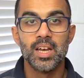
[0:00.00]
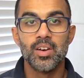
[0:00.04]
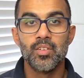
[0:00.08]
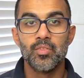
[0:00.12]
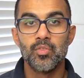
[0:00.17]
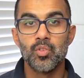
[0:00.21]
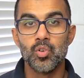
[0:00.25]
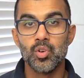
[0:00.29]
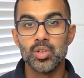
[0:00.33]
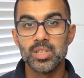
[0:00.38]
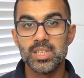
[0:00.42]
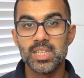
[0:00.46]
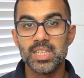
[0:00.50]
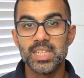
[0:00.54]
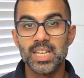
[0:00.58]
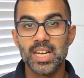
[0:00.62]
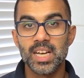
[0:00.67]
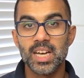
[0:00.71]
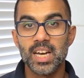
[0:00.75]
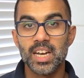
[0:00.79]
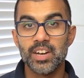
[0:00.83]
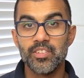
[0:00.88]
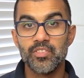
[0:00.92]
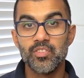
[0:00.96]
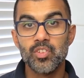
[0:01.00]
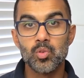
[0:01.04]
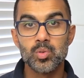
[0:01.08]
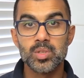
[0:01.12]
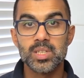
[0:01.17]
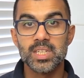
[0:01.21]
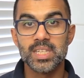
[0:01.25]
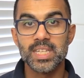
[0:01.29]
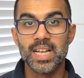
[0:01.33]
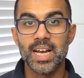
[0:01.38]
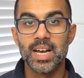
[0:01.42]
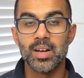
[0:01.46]
for it to then kind of
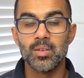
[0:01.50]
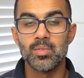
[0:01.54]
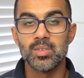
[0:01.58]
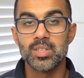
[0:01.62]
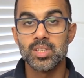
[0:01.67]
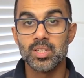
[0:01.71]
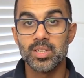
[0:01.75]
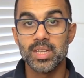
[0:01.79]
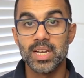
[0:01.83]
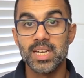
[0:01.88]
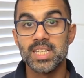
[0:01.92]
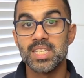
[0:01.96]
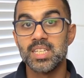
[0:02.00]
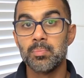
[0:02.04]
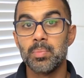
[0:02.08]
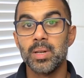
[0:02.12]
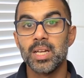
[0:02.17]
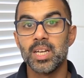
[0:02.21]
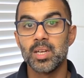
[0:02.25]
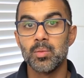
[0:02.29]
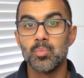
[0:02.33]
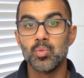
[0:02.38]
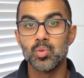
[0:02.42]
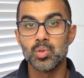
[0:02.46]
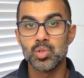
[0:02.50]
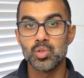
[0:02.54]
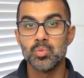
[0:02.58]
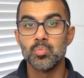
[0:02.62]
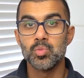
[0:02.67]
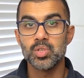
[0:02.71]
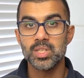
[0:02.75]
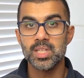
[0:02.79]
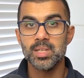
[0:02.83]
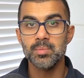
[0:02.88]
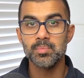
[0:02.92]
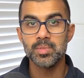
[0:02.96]
filter down so that it's applicable to
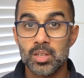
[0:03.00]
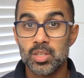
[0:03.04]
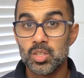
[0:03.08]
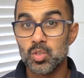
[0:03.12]
Muslims.